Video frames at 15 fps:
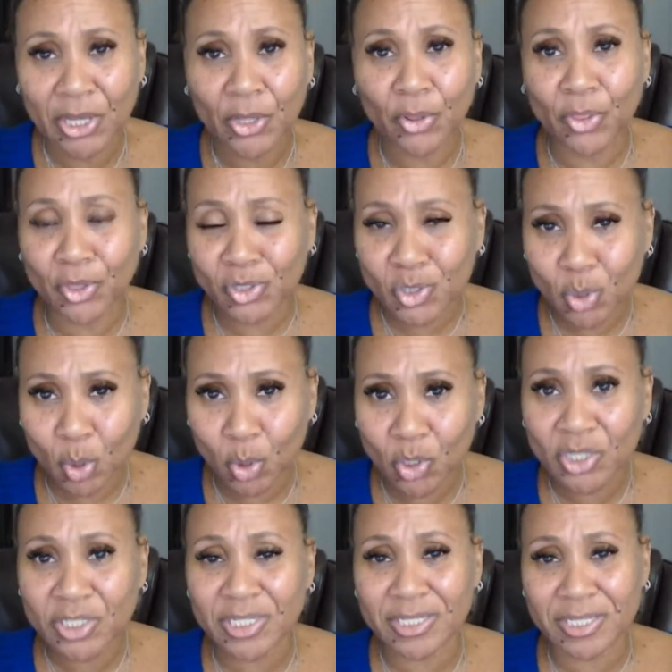This
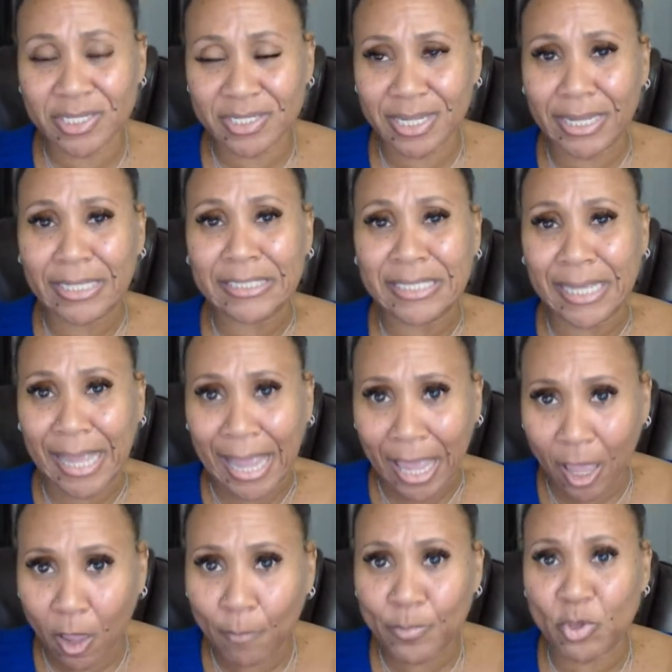course is designed to
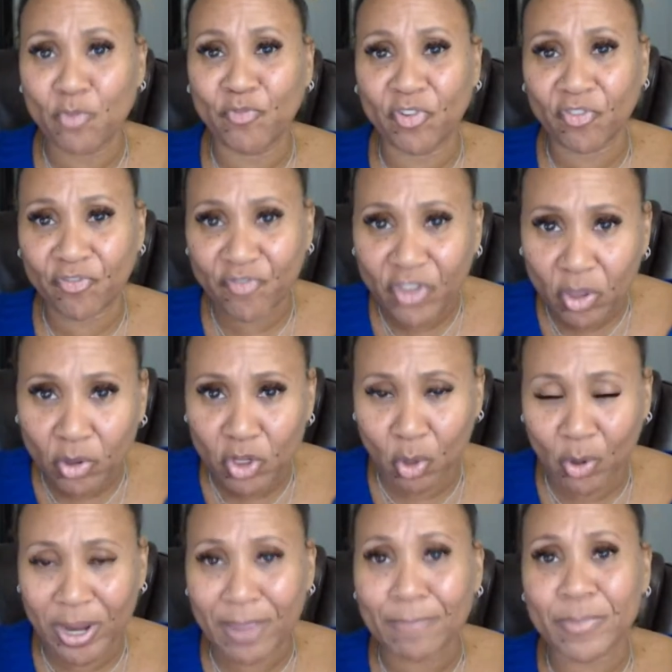help you fulfill
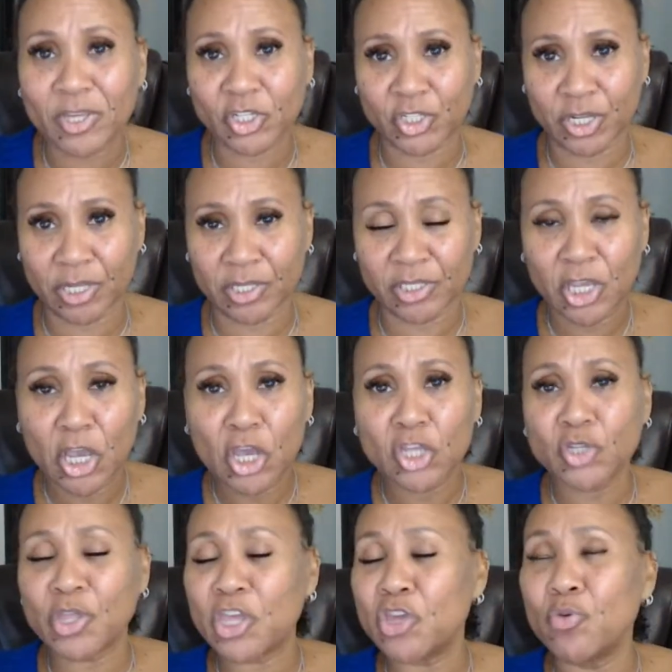your ambitions
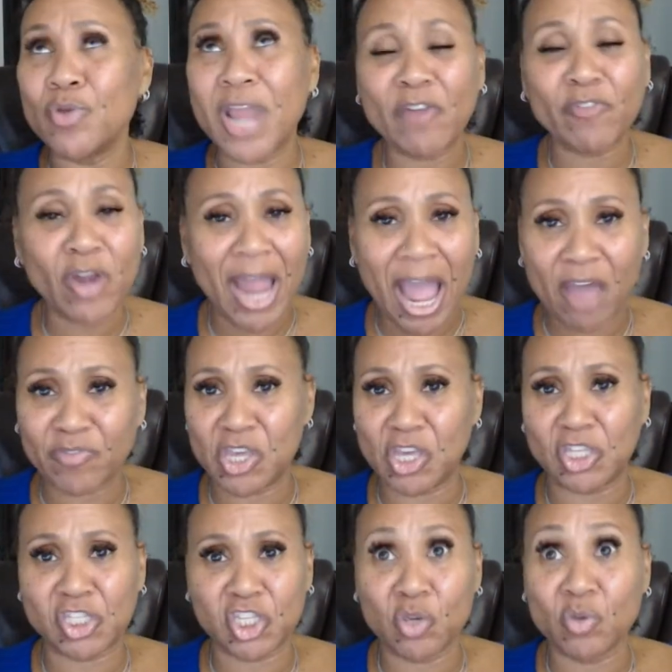so that you never have the
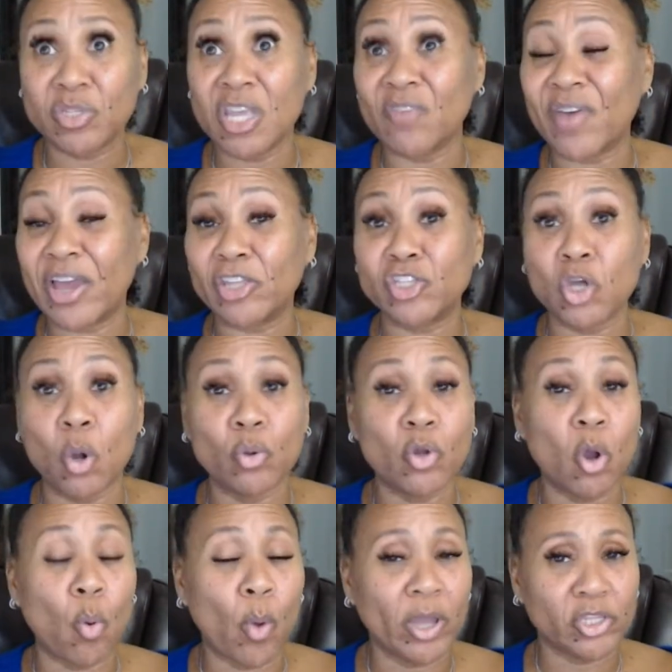excuse of, I don't
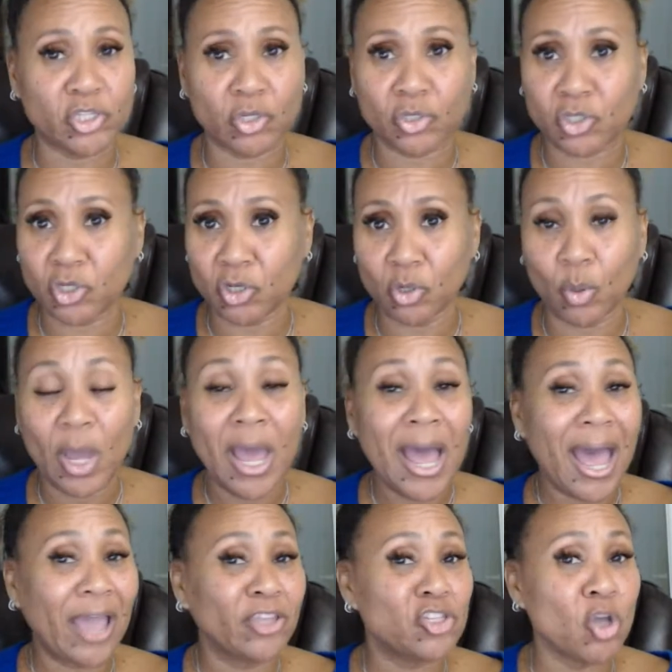know what to do.
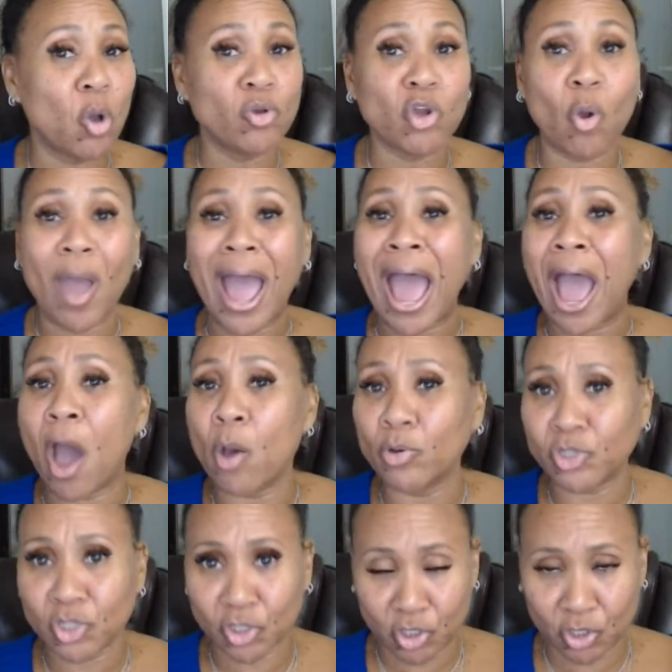I don't know how
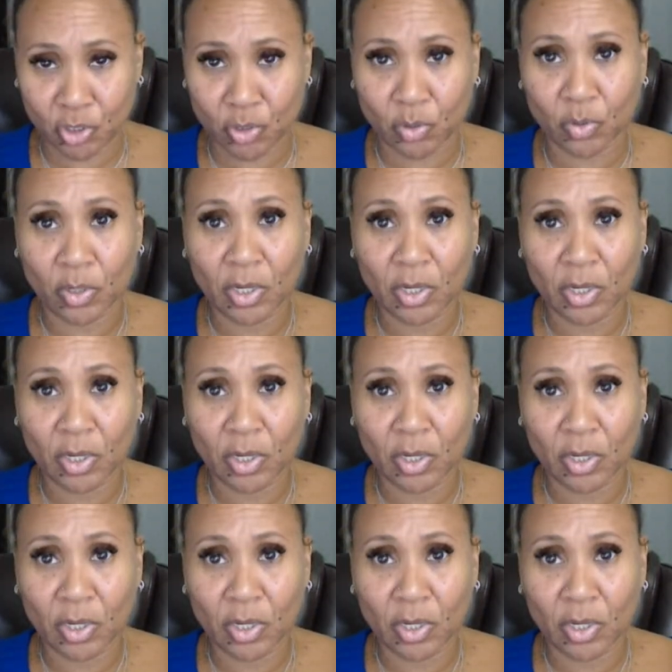to do,